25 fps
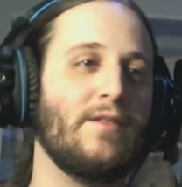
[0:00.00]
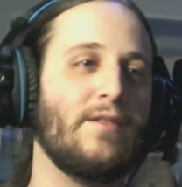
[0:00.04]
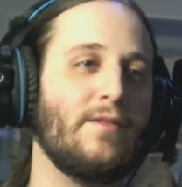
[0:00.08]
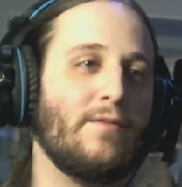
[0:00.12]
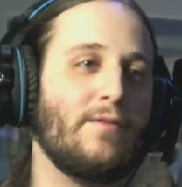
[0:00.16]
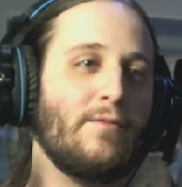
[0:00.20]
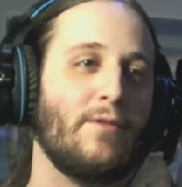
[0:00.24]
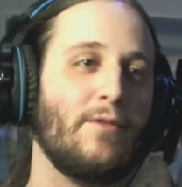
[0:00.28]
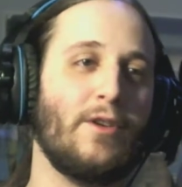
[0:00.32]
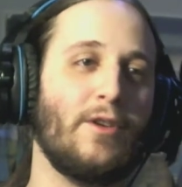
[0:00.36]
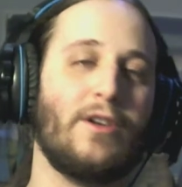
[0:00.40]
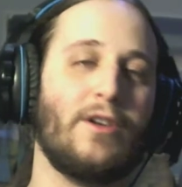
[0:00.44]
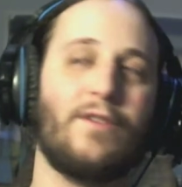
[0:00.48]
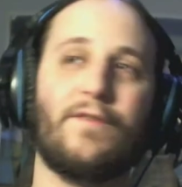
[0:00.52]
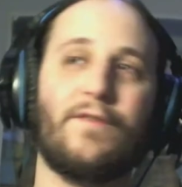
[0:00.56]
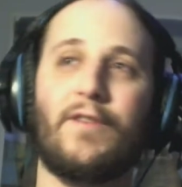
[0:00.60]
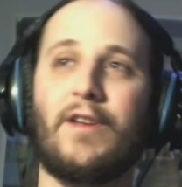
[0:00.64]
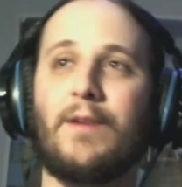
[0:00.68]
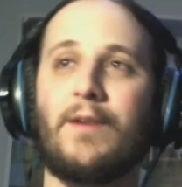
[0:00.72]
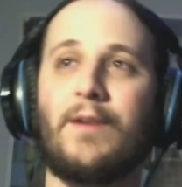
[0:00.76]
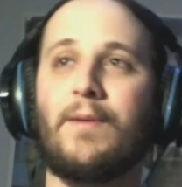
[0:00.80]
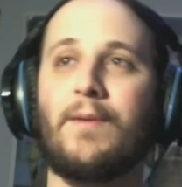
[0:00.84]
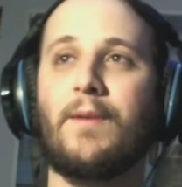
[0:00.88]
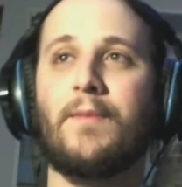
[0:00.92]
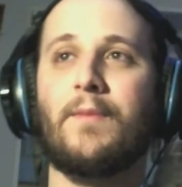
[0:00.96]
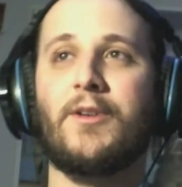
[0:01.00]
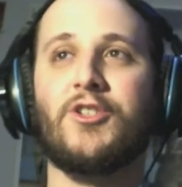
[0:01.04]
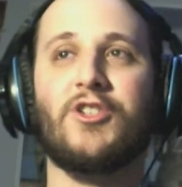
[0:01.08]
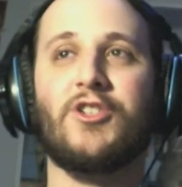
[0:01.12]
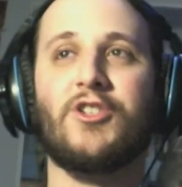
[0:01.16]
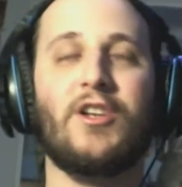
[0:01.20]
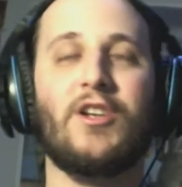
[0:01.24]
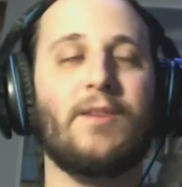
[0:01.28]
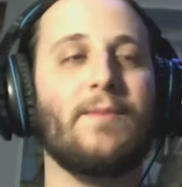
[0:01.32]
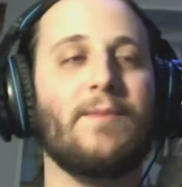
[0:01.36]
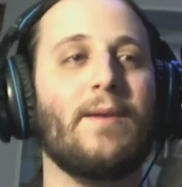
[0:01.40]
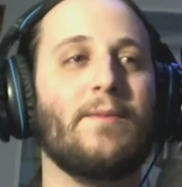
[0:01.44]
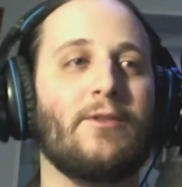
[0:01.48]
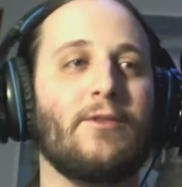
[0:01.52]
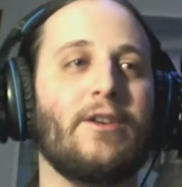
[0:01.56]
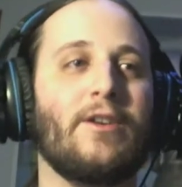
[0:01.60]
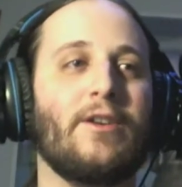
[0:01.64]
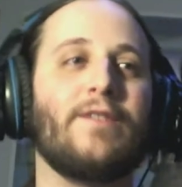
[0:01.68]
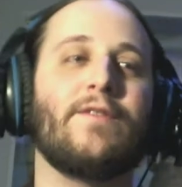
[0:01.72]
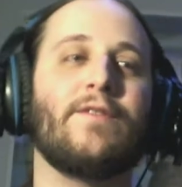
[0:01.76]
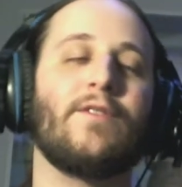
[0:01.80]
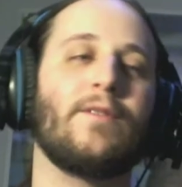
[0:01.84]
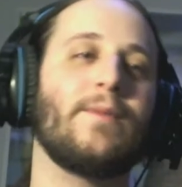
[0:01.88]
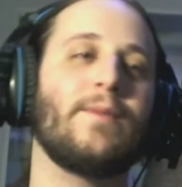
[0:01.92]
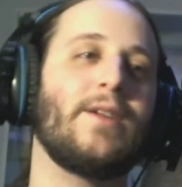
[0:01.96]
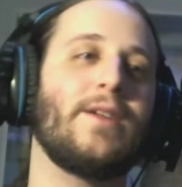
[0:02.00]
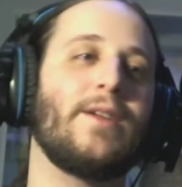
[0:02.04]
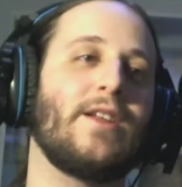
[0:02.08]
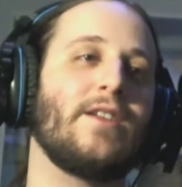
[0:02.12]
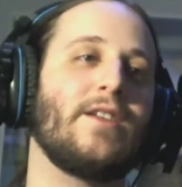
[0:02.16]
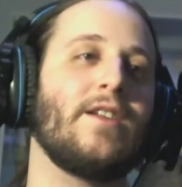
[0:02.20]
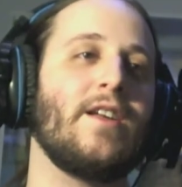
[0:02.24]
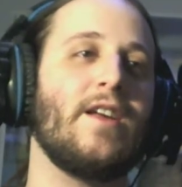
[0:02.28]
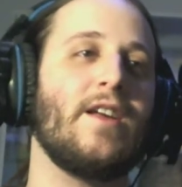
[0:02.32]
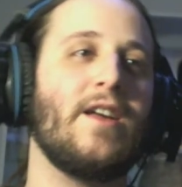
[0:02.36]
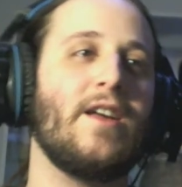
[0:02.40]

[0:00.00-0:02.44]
we're gonna forget about my shitty memory for a minute